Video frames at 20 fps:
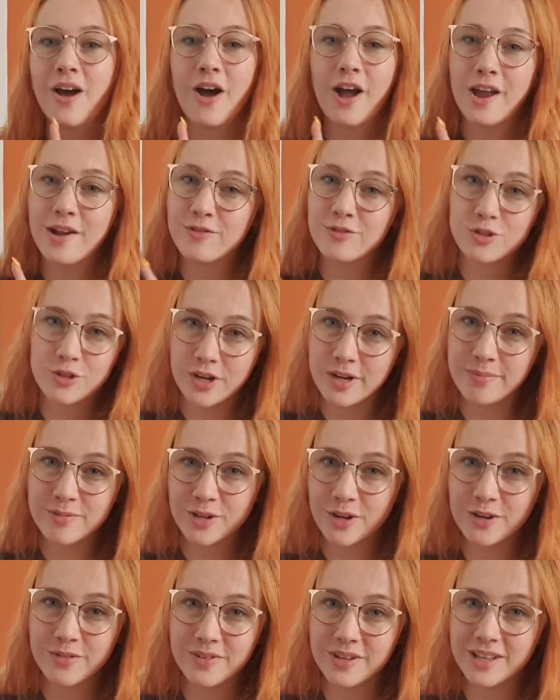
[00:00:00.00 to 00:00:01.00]
I have tripped
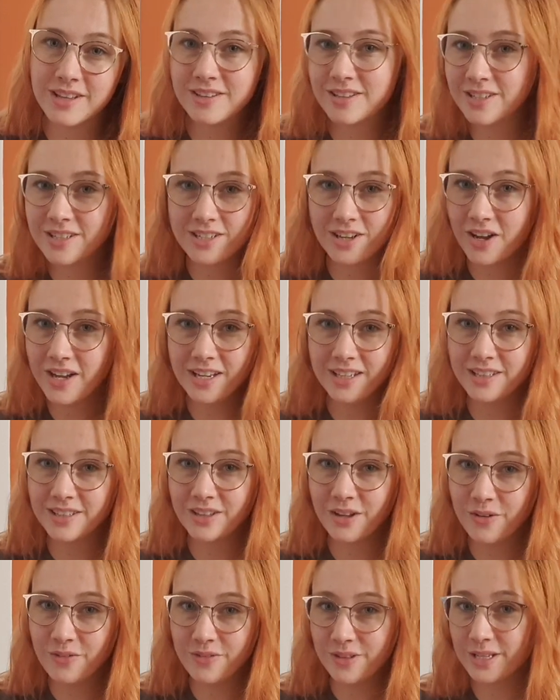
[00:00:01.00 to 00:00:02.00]
over the
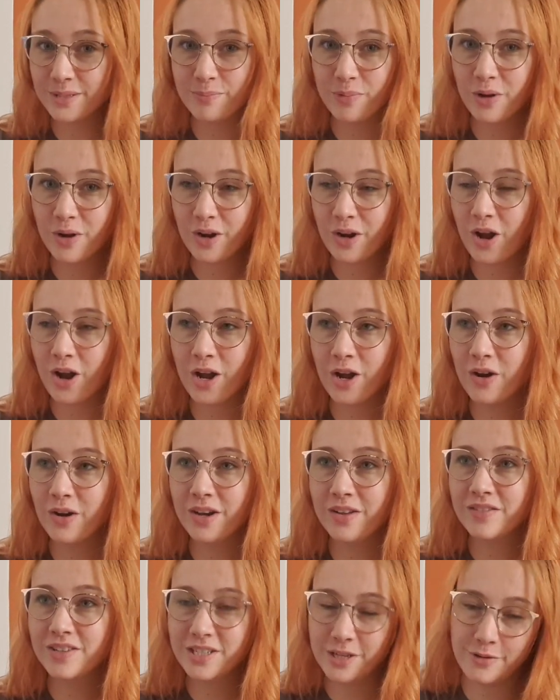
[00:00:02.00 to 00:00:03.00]
title of this book, I
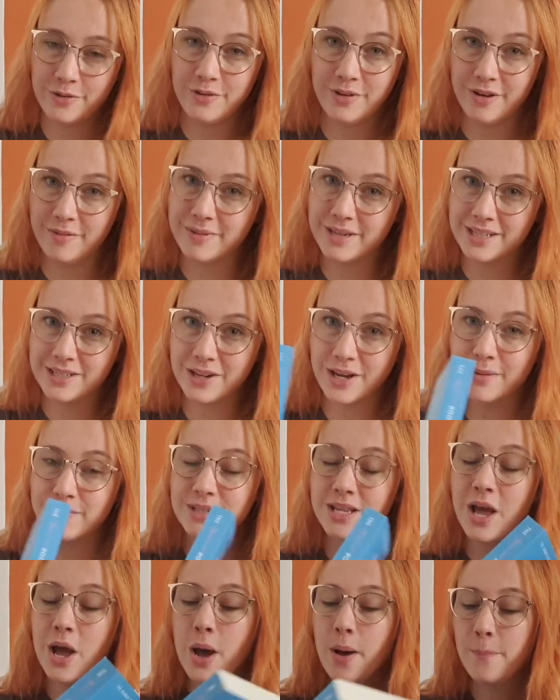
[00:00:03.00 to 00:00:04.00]
can't even tell you how many
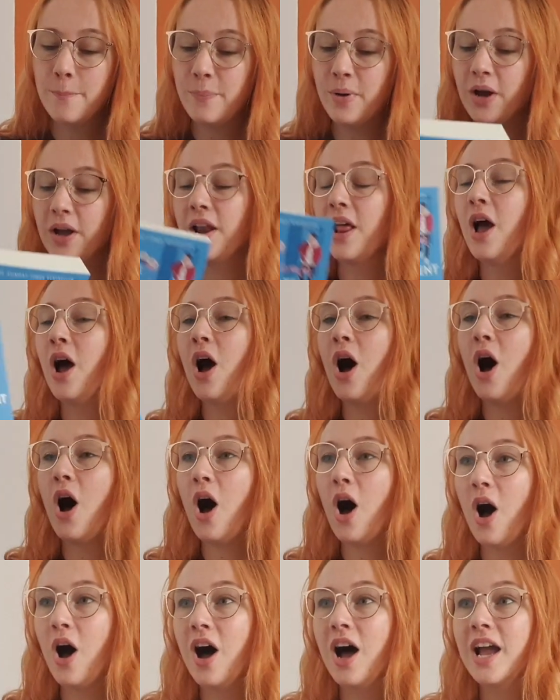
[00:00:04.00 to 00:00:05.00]
times, but
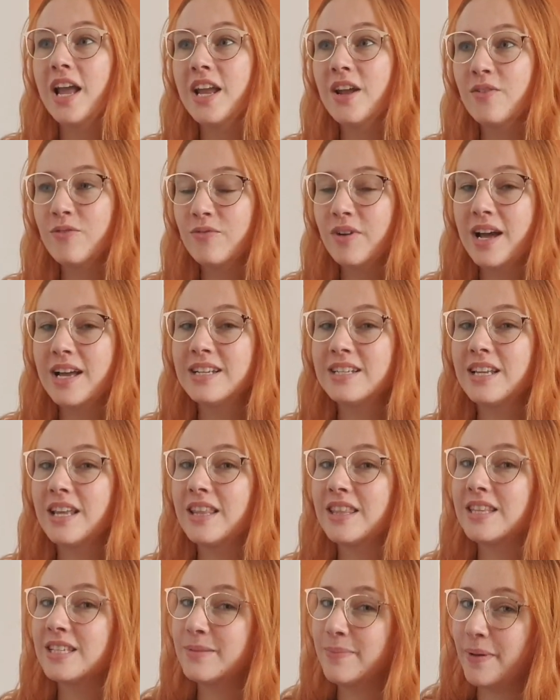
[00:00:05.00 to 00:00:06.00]
I read
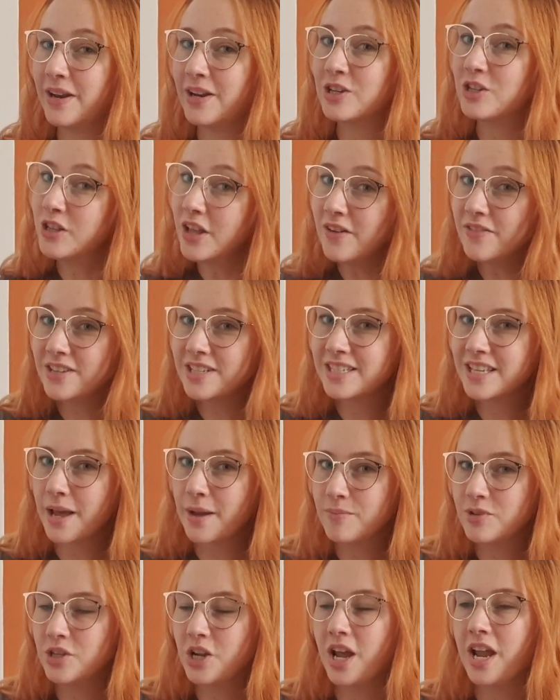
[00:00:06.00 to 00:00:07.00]
The Spanish Love
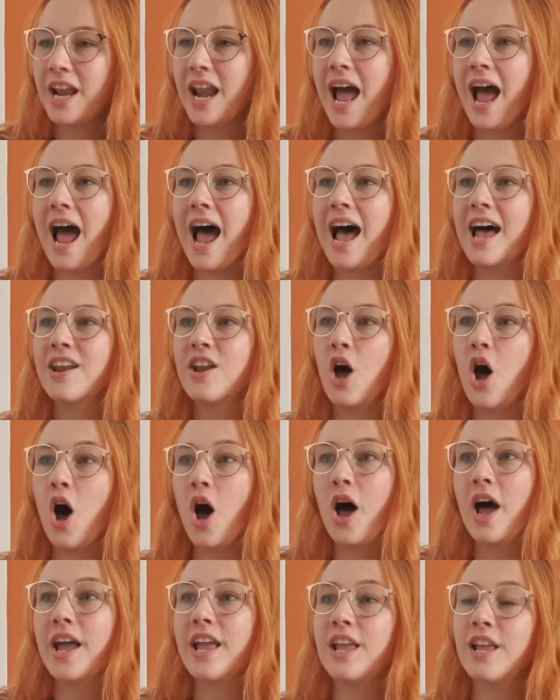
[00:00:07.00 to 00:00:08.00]
Deception and
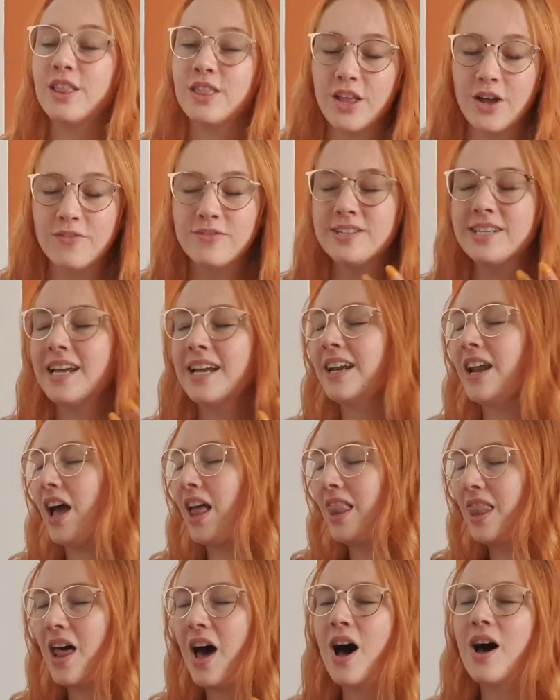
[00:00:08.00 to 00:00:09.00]
I loved it.
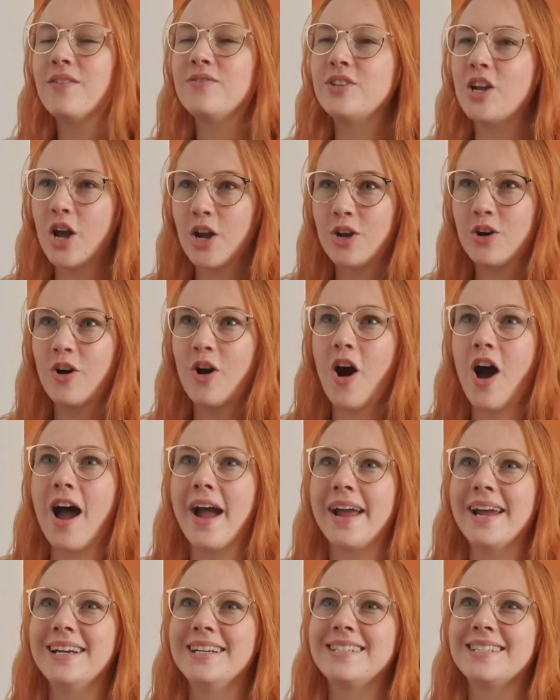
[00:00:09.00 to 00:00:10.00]
I laughed, I
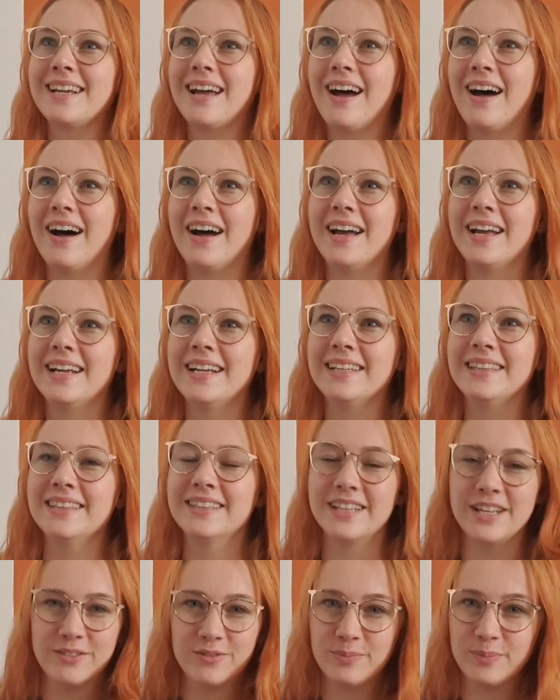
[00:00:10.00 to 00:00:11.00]
cried, I
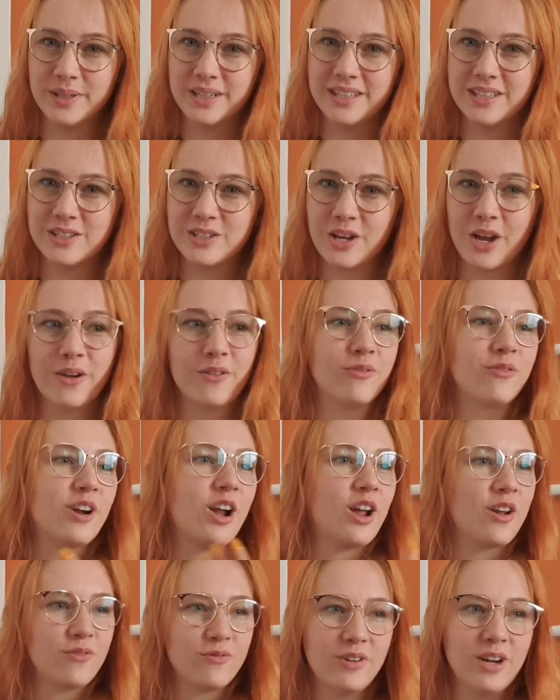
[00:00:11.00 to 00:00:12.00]
live, breathe and die for
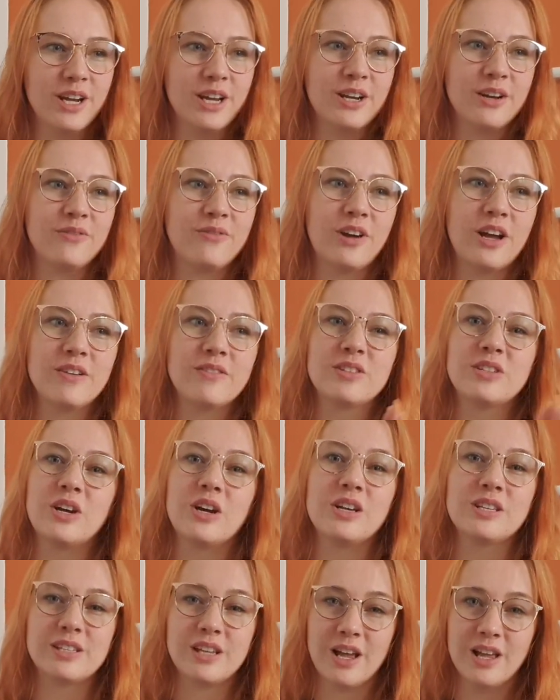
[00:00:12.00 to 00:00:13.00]
it. I rated it 5
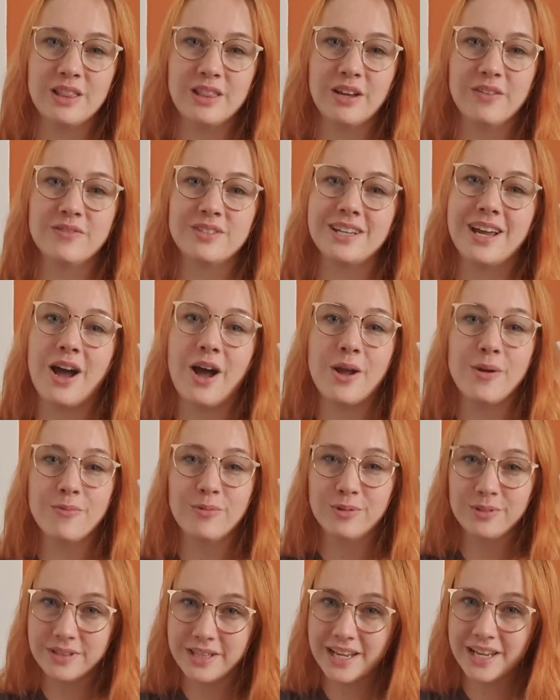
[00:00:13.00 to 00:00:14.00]
stars. I loved it. I
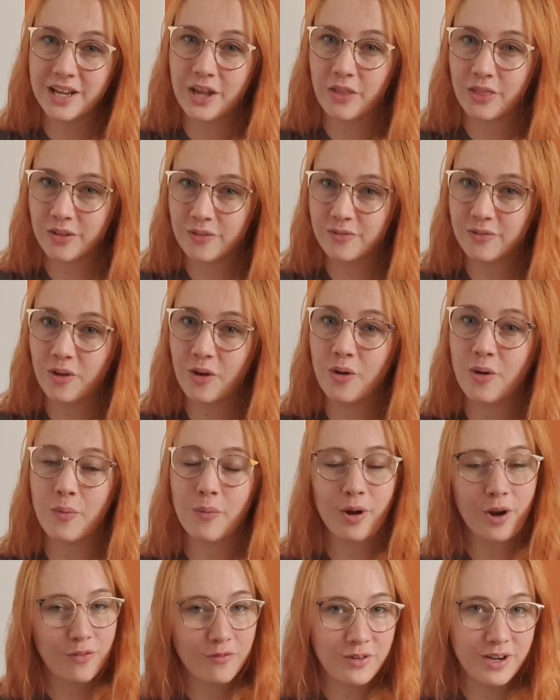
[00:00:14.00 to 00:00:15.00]
will link the vlog
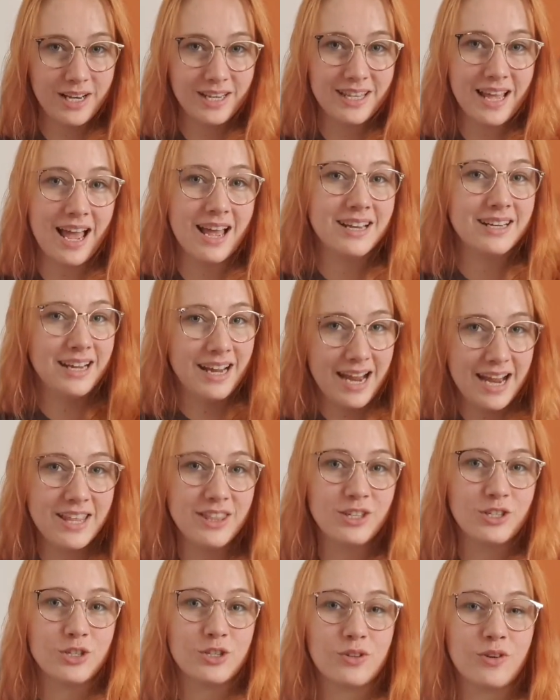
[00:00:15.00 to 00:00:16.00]
where I read that in
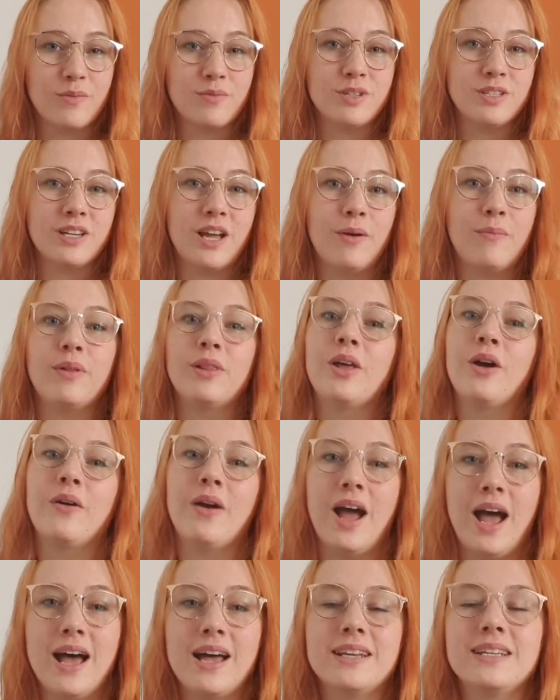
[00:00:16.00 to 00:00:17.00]
the description down below
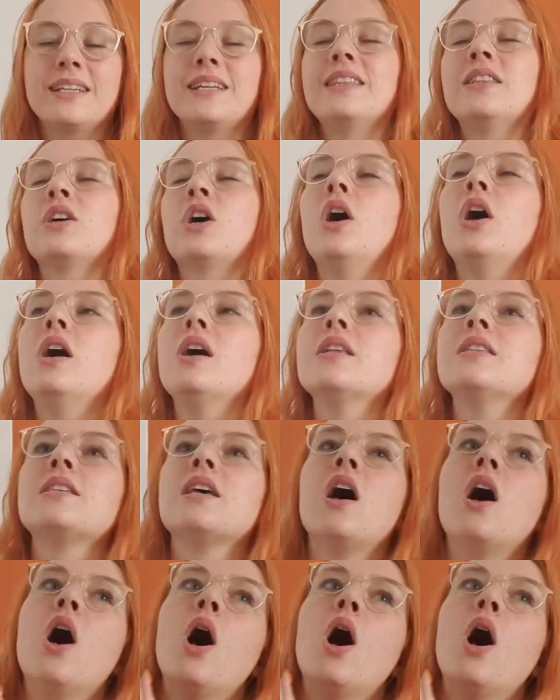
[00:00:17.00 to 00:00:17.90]
and in the cards.